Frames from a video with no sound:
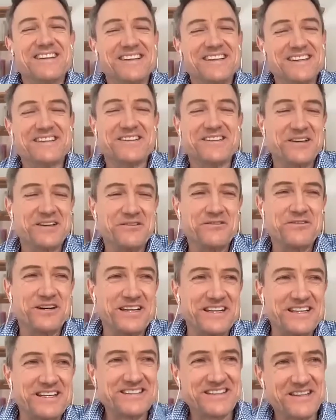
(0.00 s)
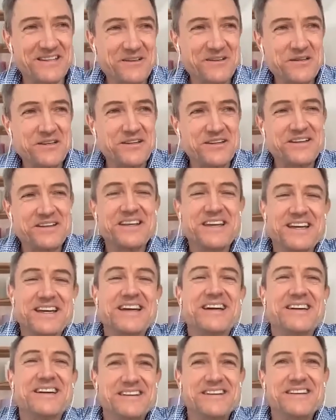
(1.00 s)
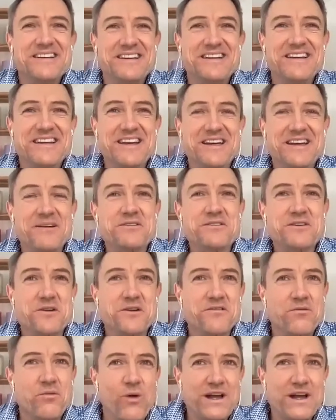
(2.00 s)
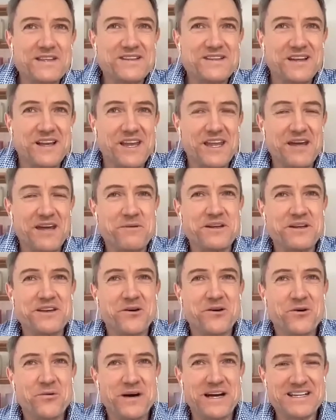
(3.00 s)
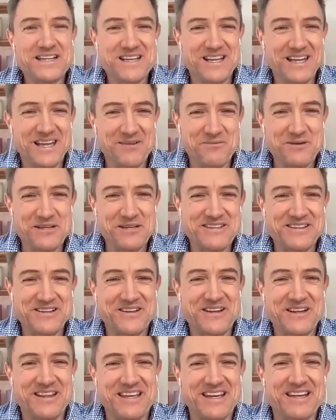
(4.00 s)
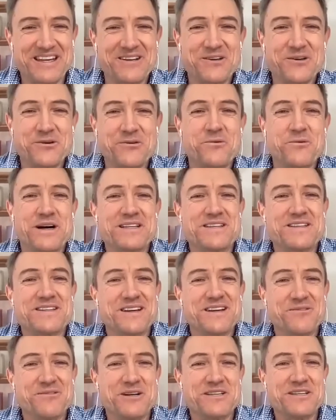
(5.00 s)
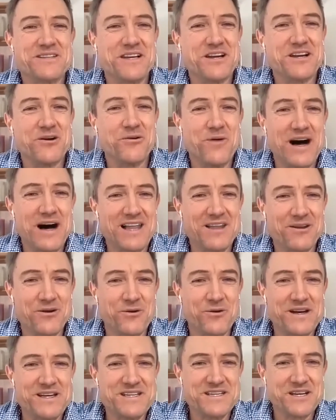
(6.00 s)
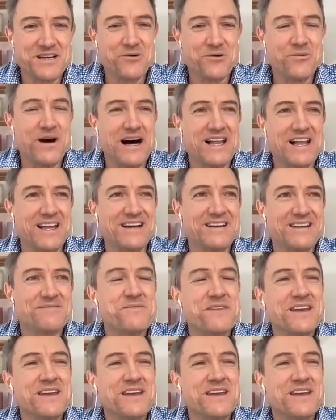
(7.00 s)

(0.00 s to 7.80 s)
It's so funny, isn't it? Yeah. Yeah. Sort of once a leopard, always a leopard sort of thing, or once a koala, always a koala.